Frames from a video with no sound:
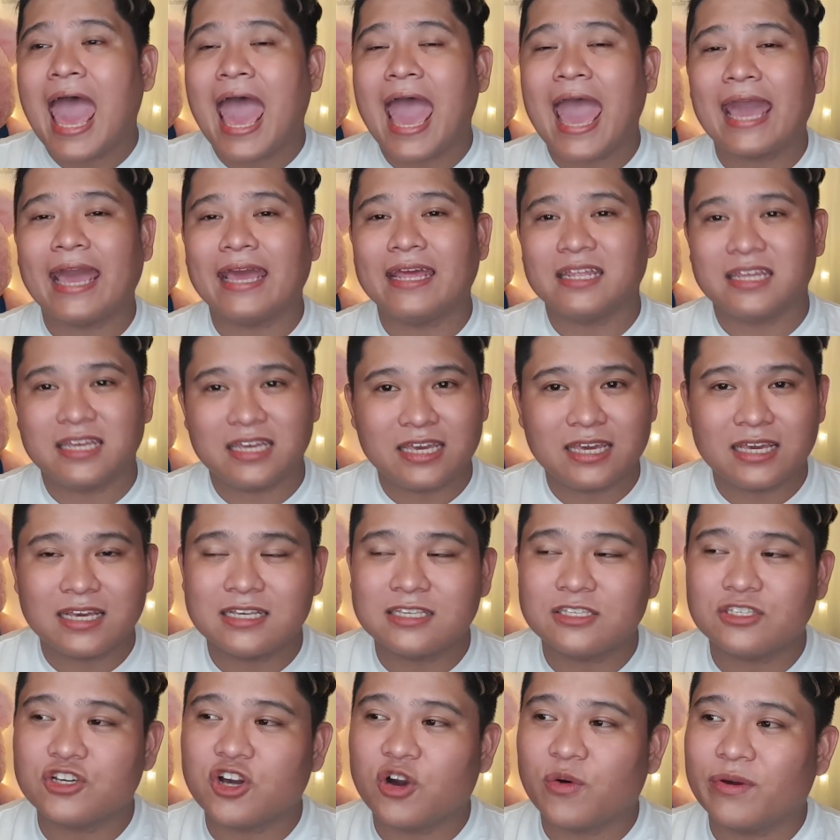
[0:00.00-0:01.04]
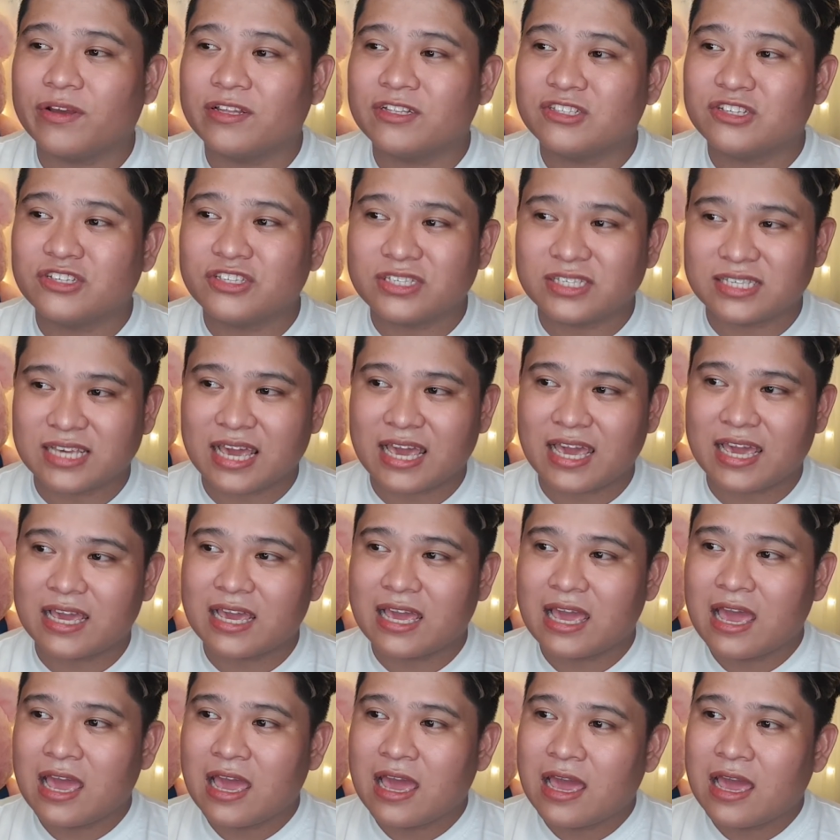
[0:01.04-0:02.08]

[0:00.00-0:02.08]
And he is going to sing